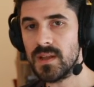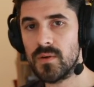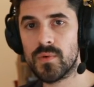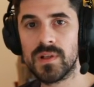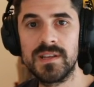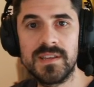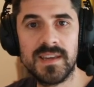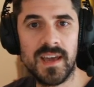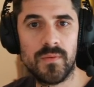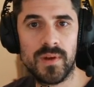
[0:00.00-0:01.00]
will
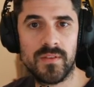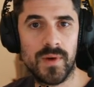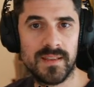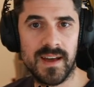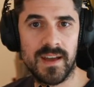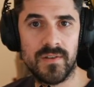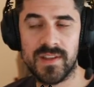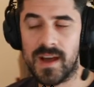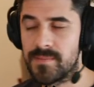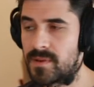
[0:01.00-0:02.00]
indicate when the wet tire is
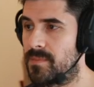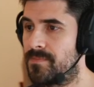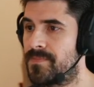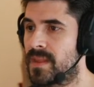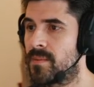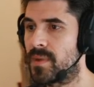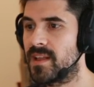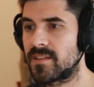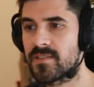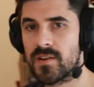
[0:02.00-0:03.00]
optimum. But
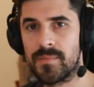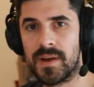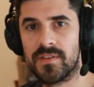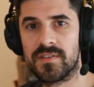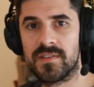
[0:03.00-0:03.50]
let's talk about this